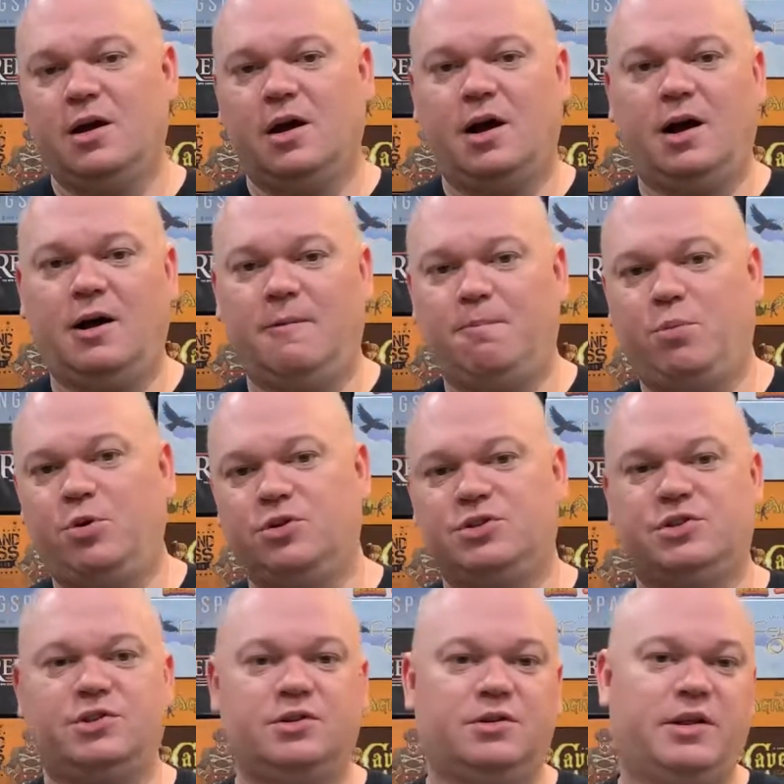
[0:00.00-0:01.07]
uh,
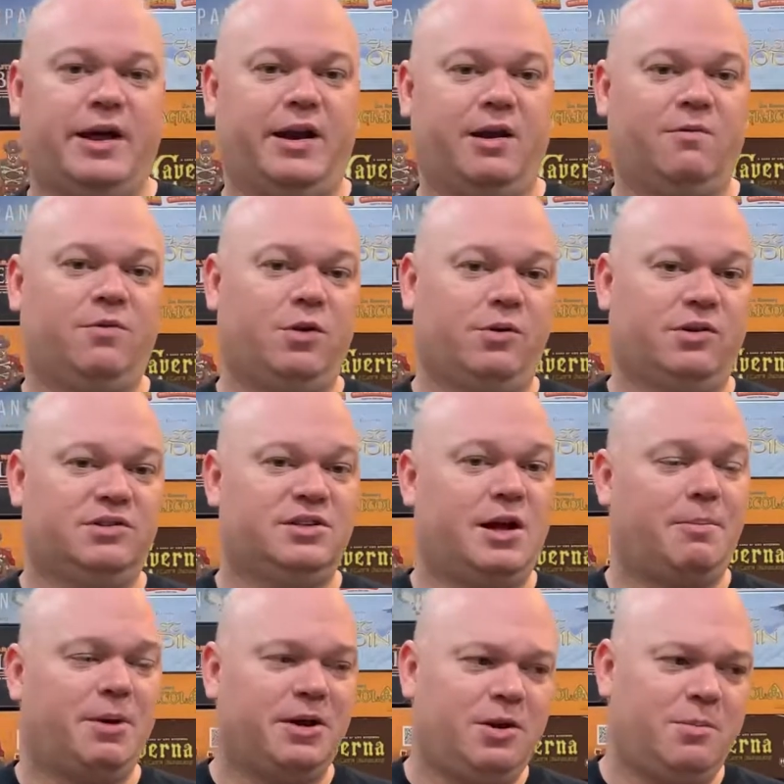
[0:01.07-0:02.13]
push that influence
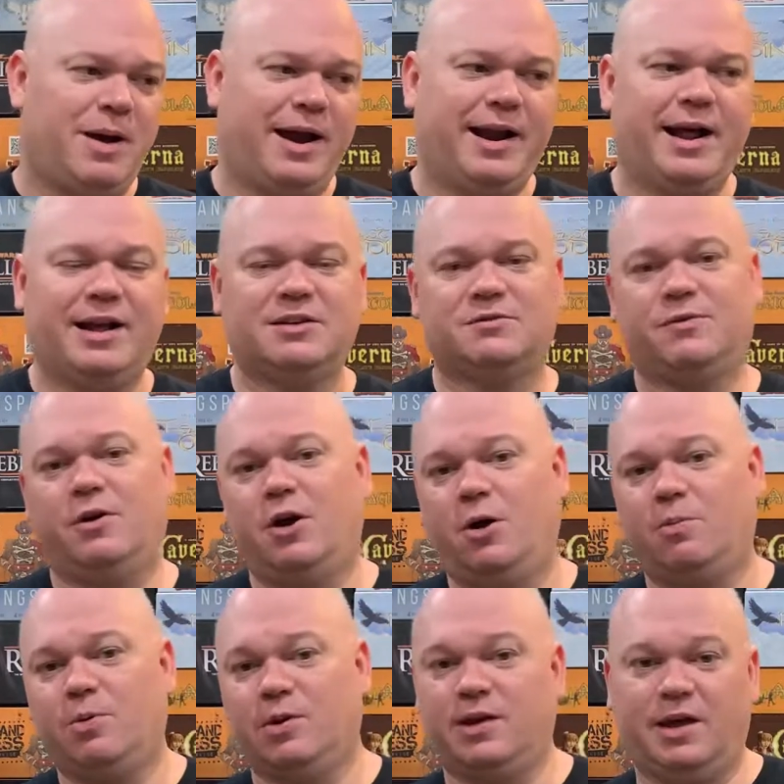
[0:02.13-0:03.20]
up. And you might ask for
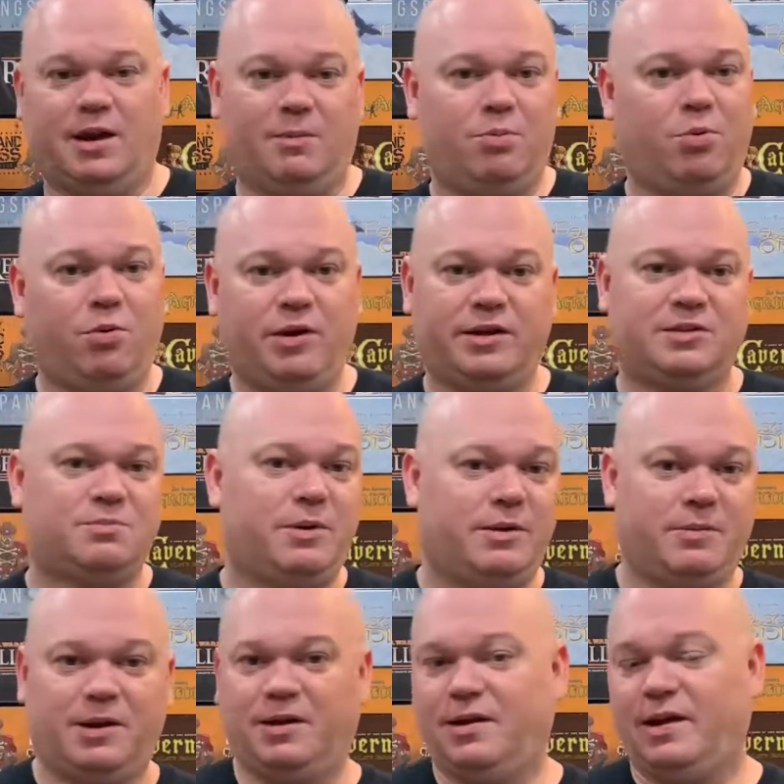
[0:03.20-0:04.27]
help with getting points by
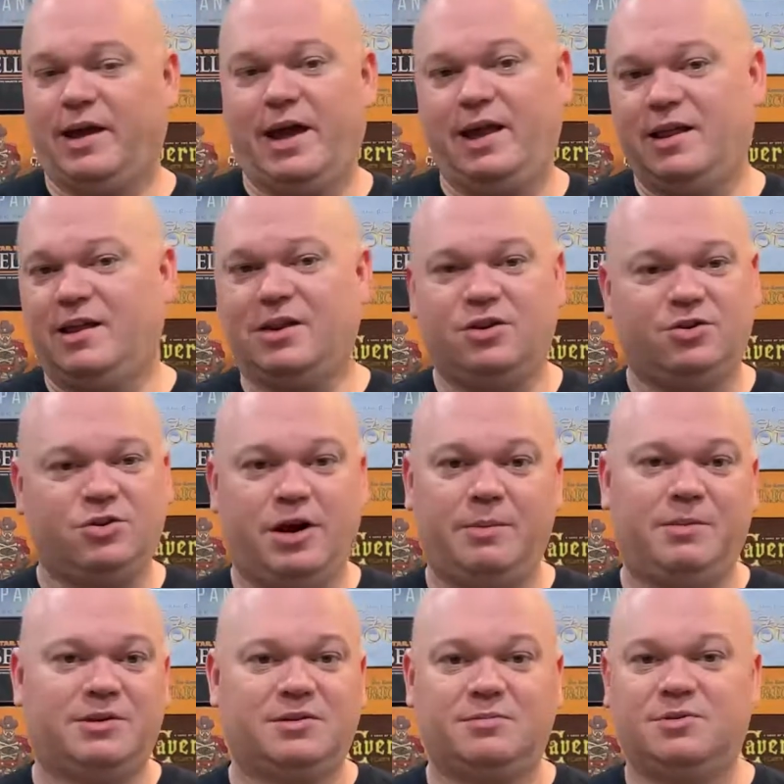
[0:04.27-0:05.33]
being like, hey, can you trade
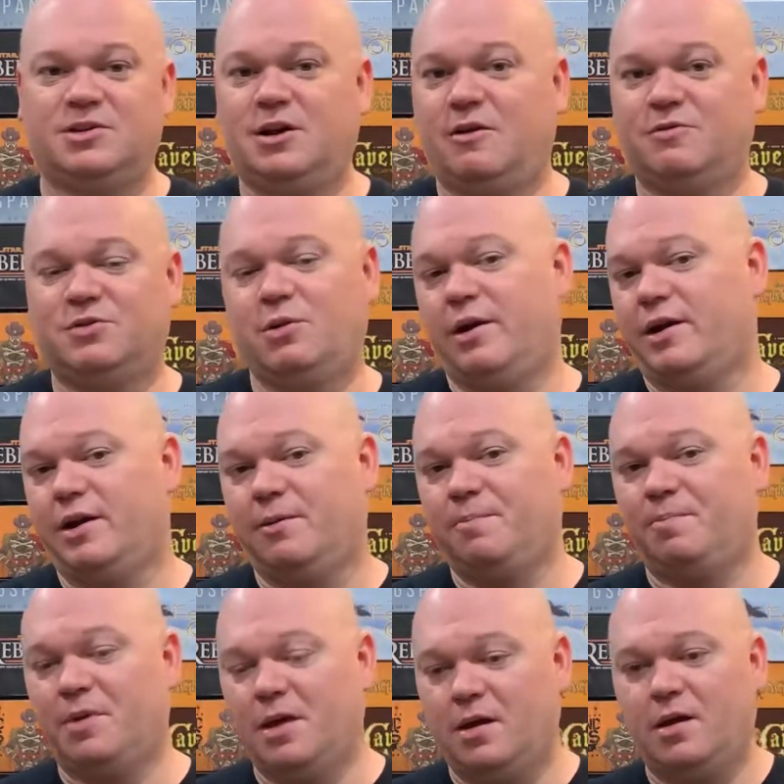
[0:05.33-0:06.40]
me some stuff so I can
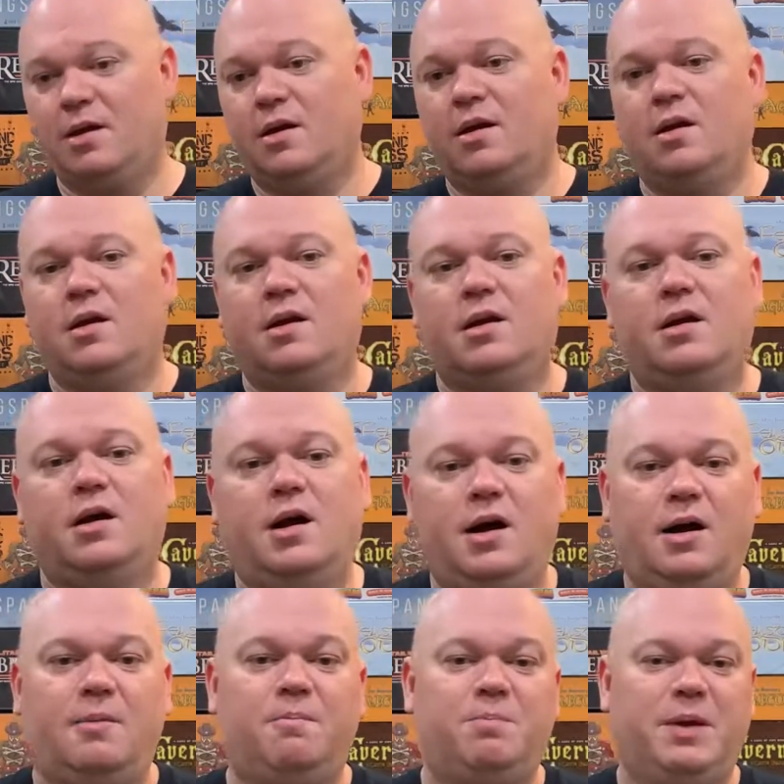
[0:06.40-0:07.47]

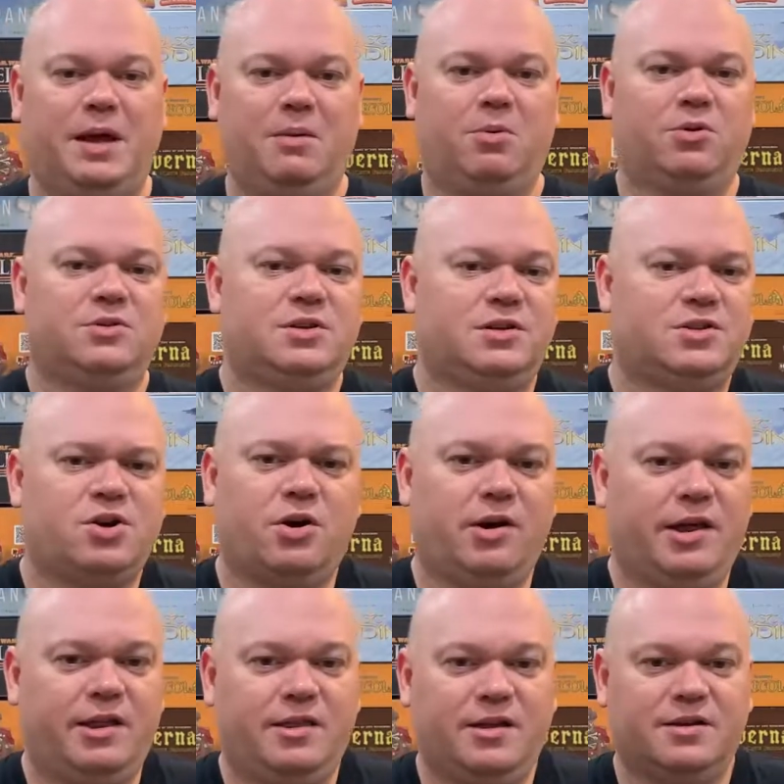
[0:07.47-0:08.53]
um, be able to turn
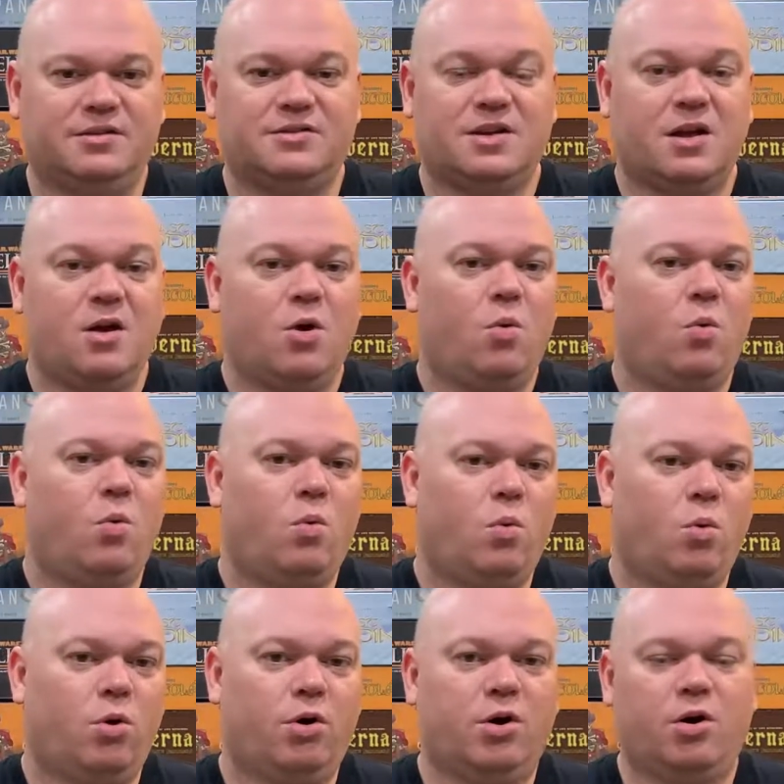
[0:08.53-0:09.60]
in this
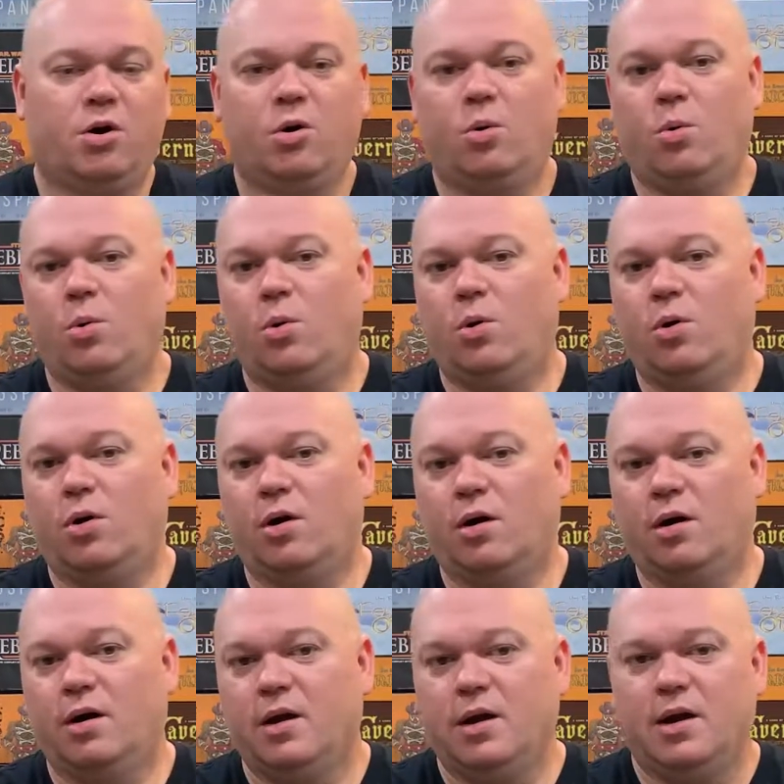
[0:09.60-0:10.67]
order
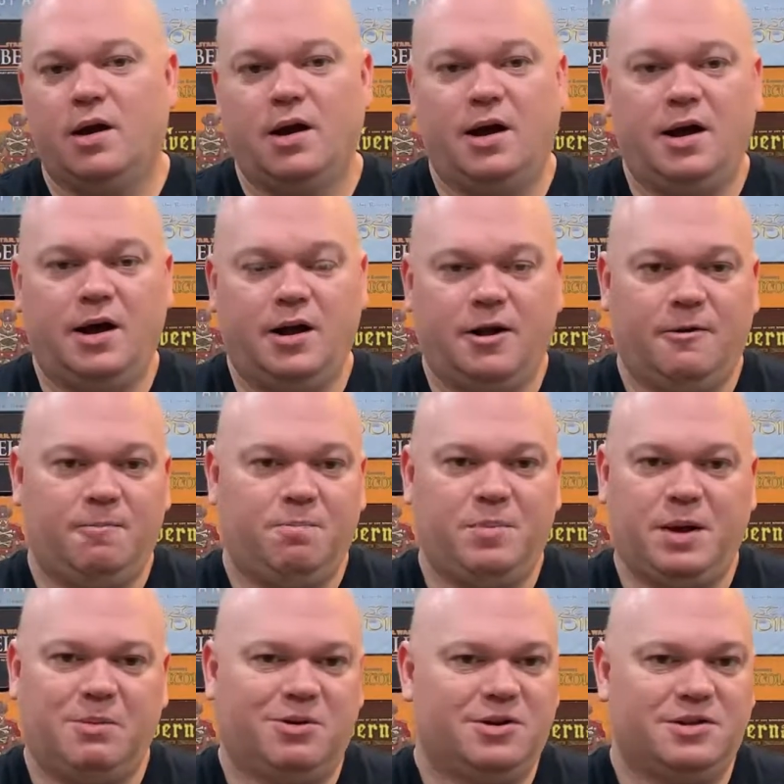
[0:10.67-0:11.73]
or uh, be
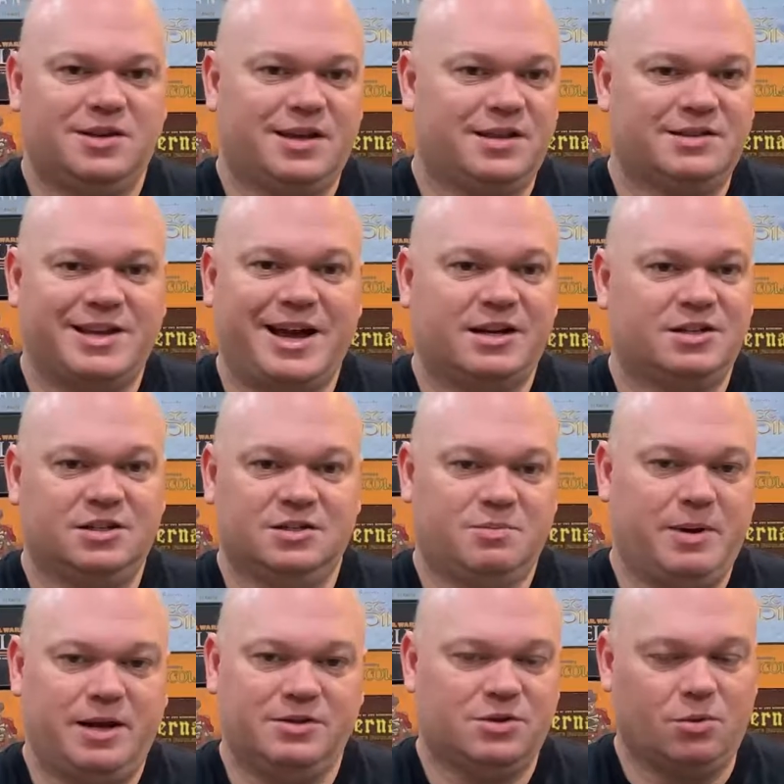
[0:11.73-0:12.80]
able to take this action
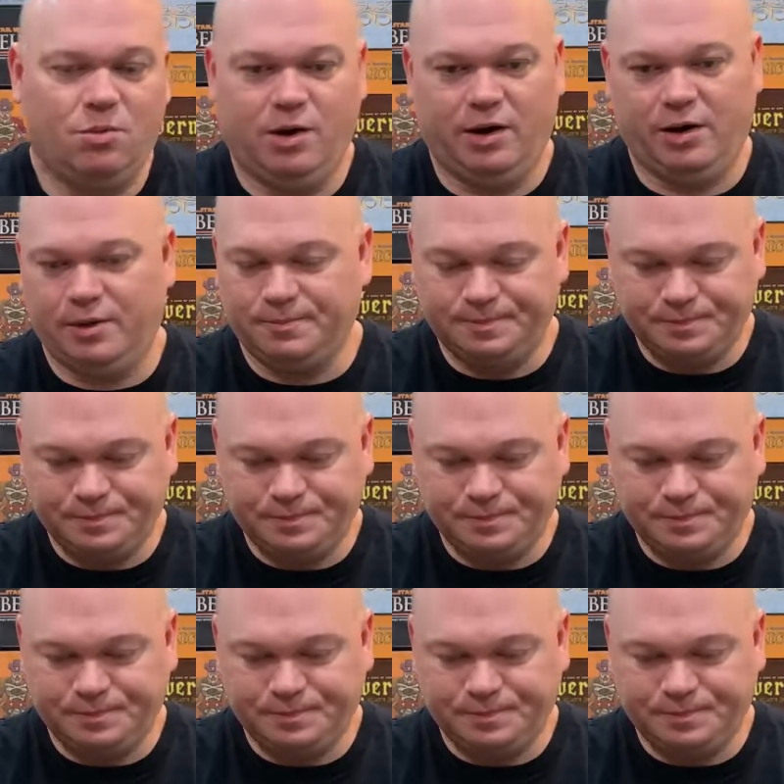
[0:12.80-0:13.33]
space or whatnot,